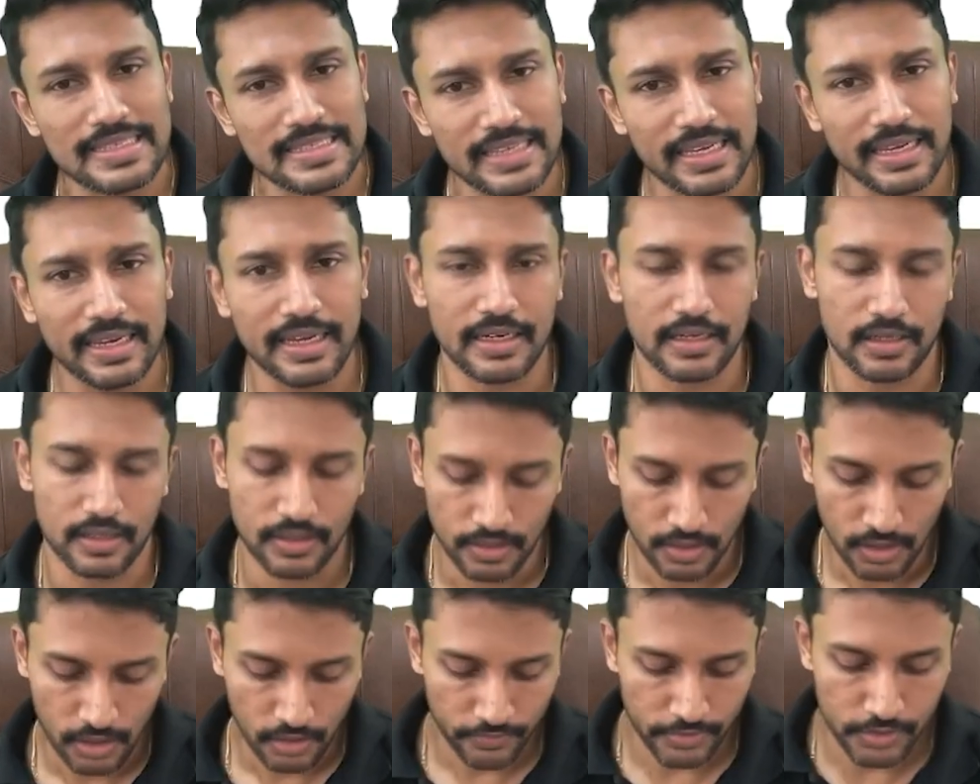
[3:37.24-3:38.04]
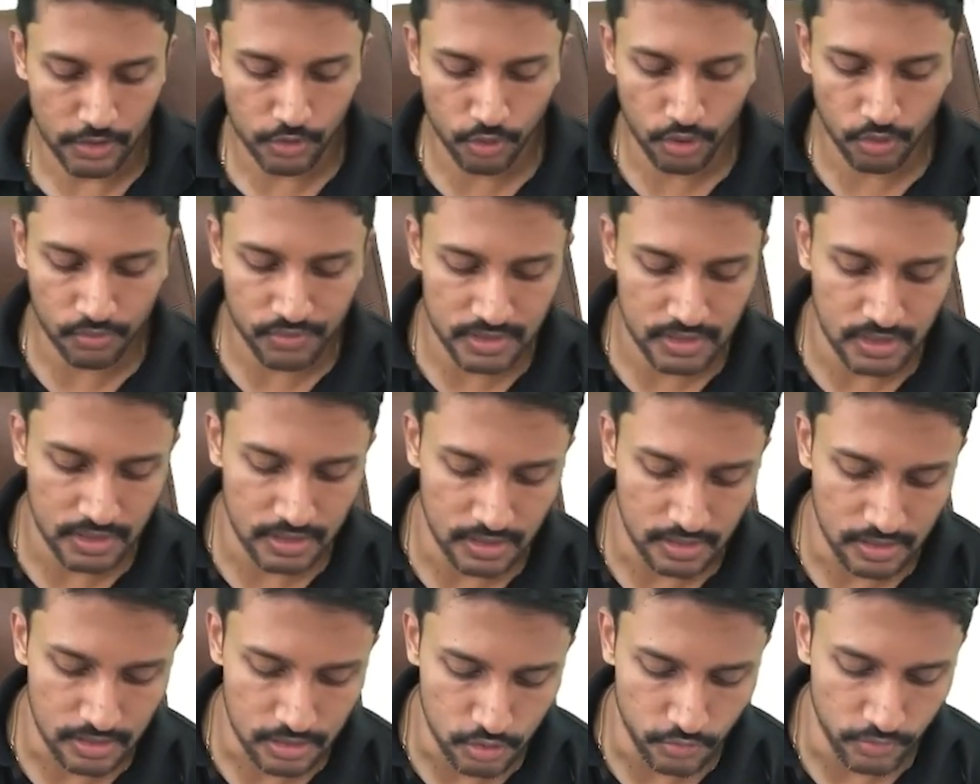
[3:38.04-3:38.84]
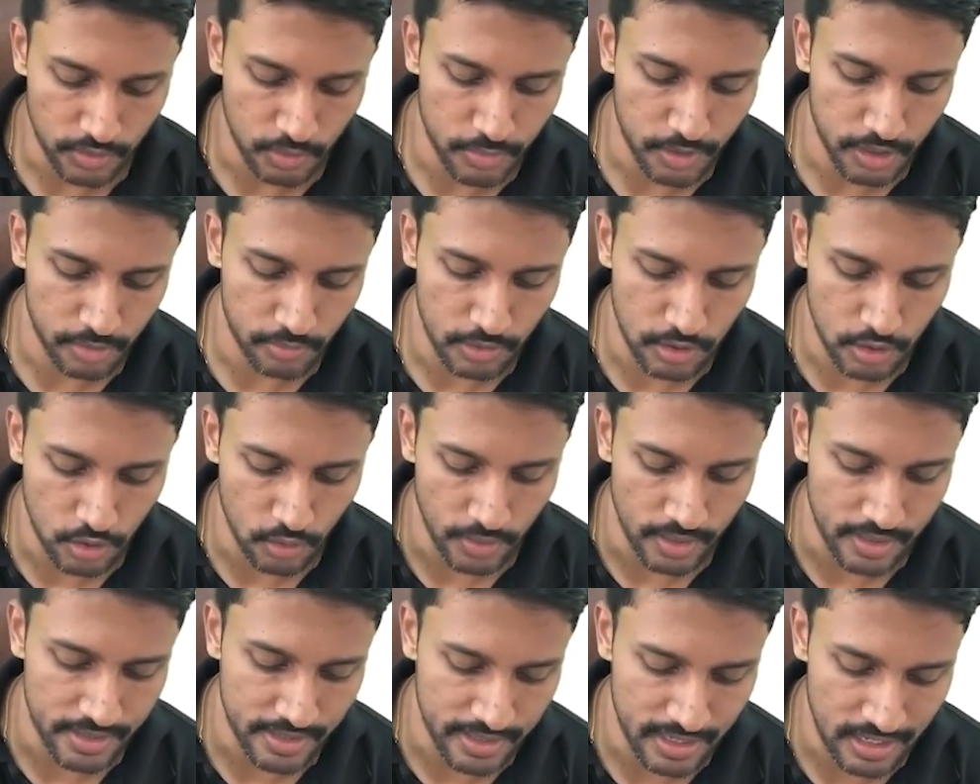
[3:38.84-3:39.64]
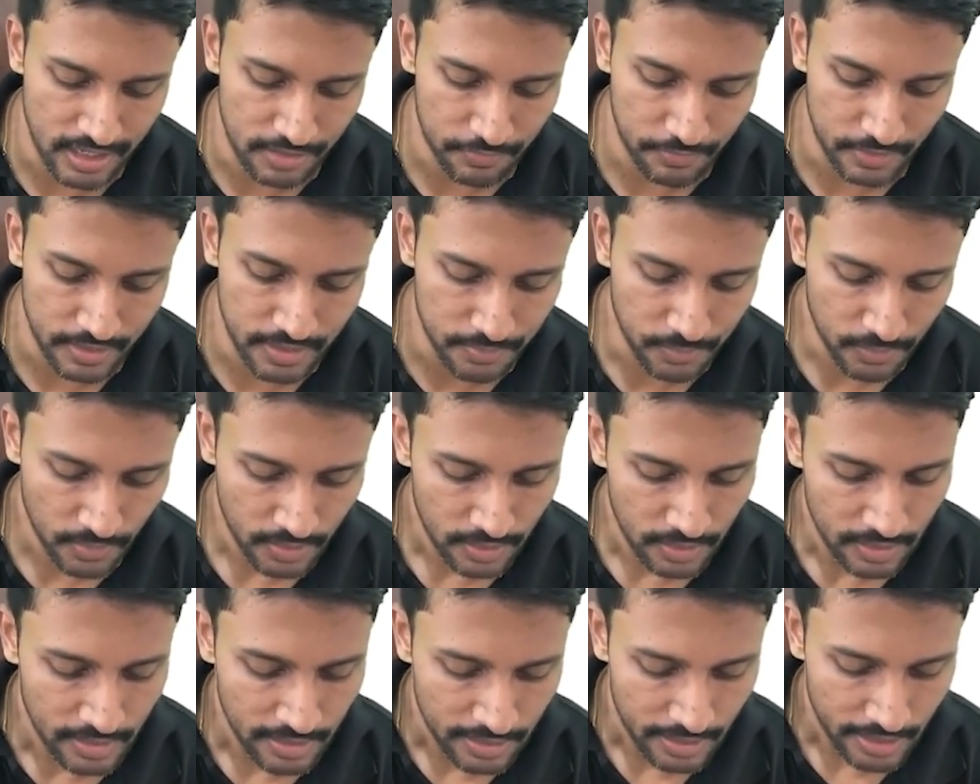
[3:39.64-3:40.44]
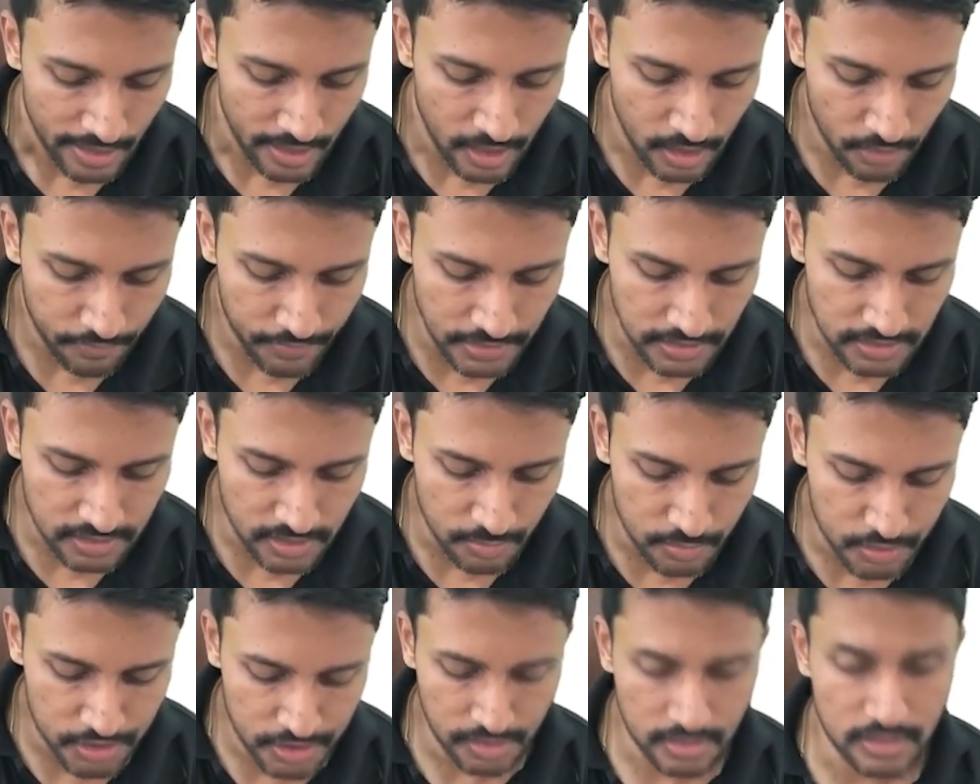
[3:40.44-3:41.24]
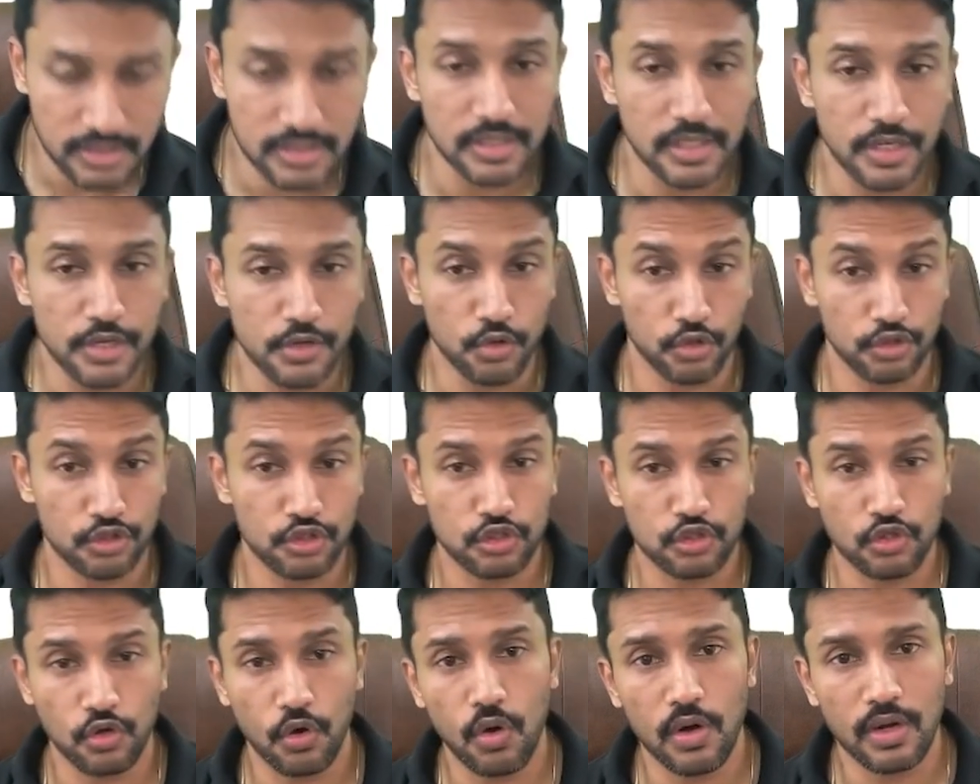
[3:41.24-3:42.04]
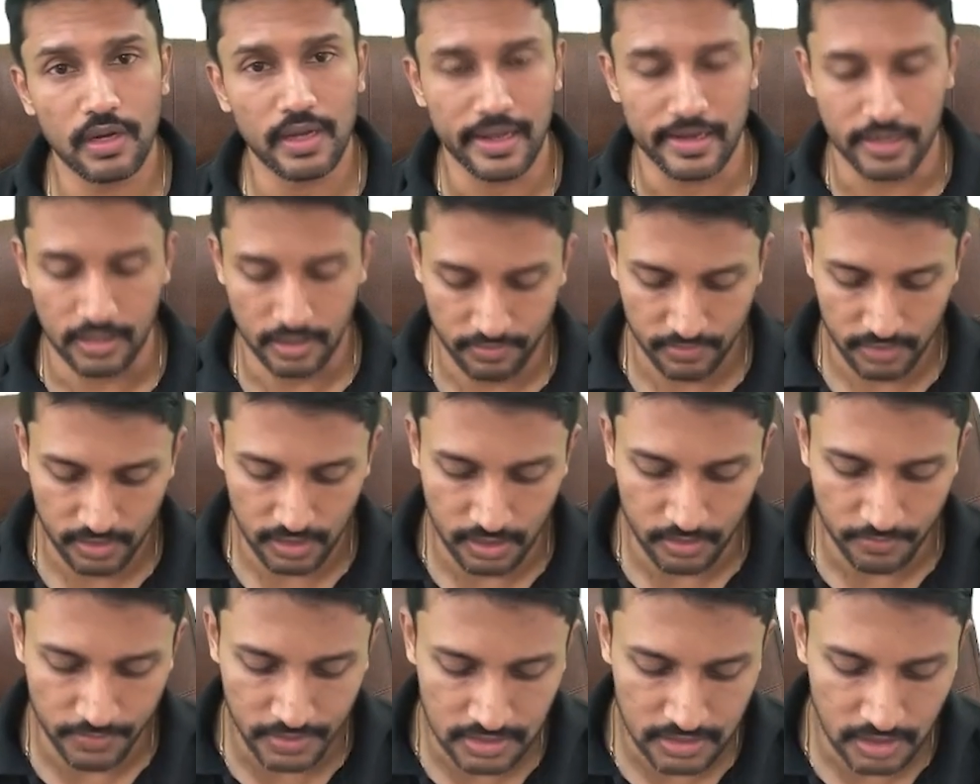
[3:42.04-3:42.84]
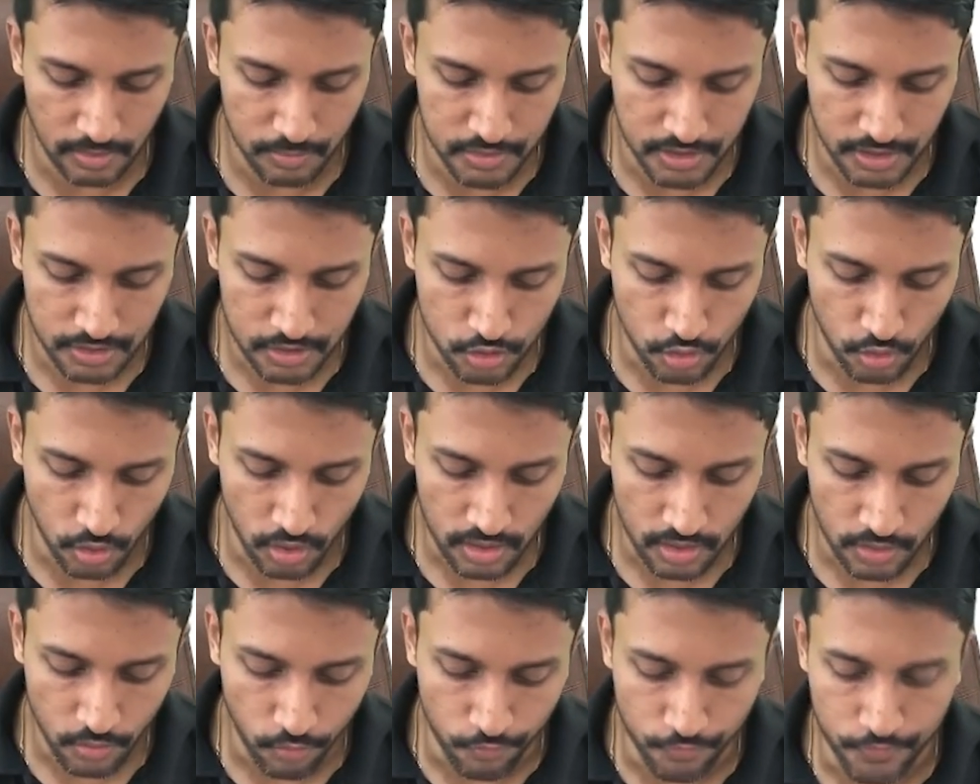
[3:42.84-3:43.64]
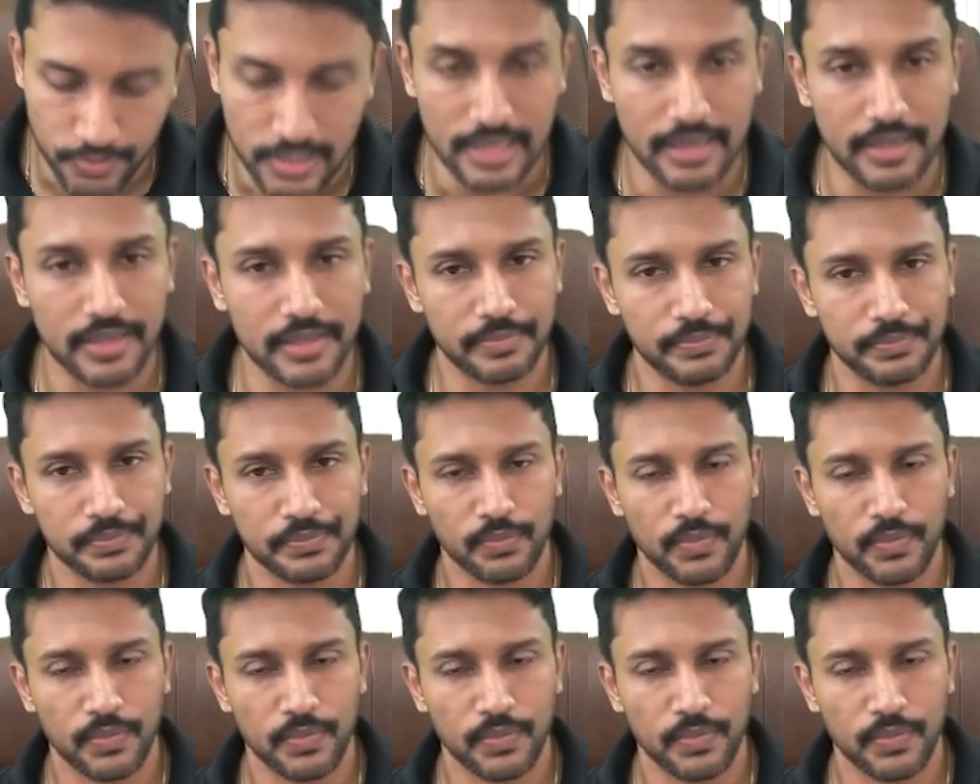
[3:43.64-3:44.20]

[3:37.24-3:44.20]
Second, when you give GTs, you will be able to identify in which subjects you're strong and in which subjects you're weak.